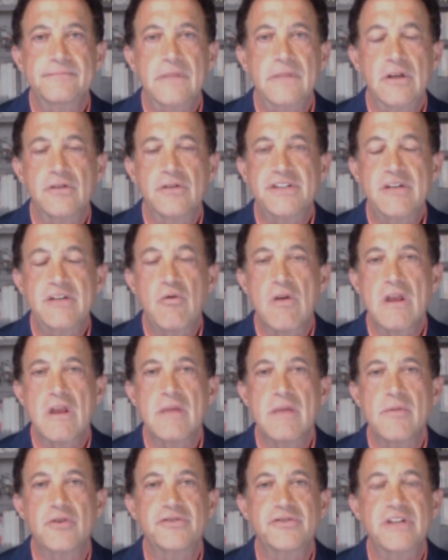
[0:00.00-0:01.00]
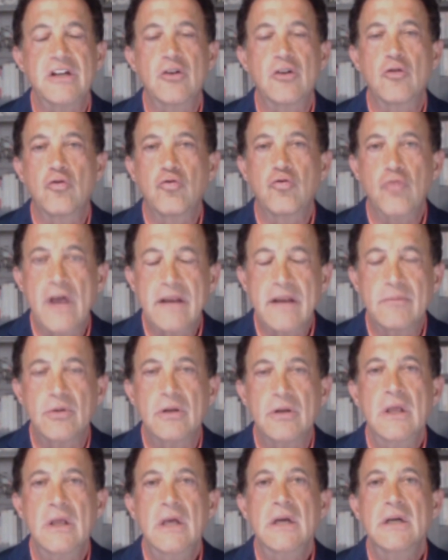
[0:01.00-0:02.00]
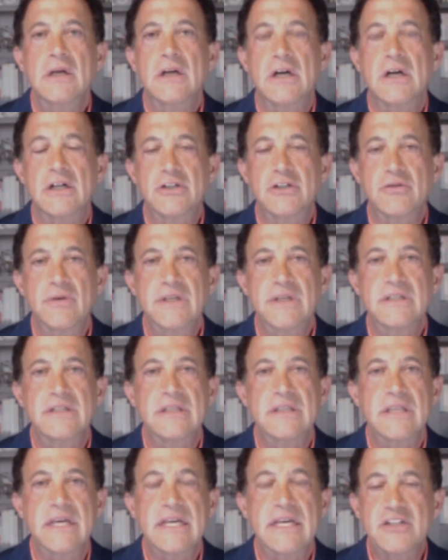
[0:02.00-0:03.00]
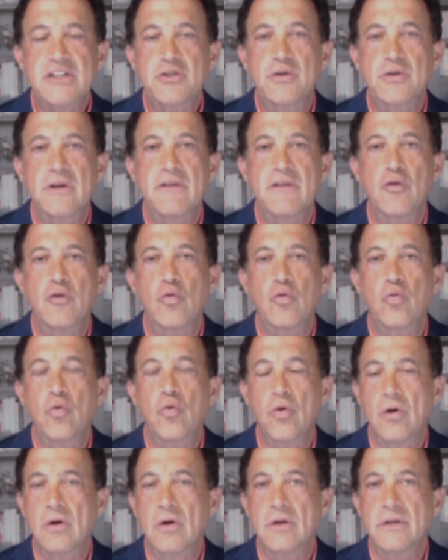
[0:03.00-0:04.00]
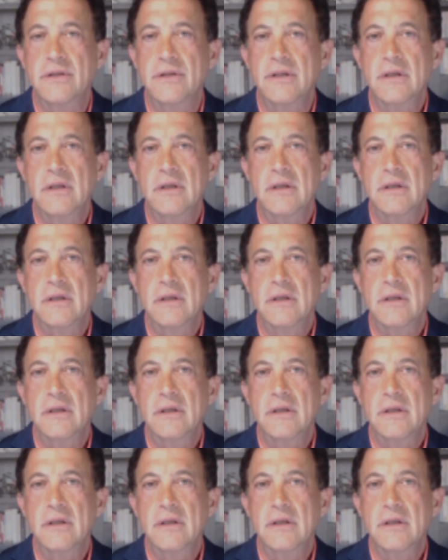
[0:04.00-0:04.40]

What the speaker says: You'll see one of the most incredible countries in the history of the world,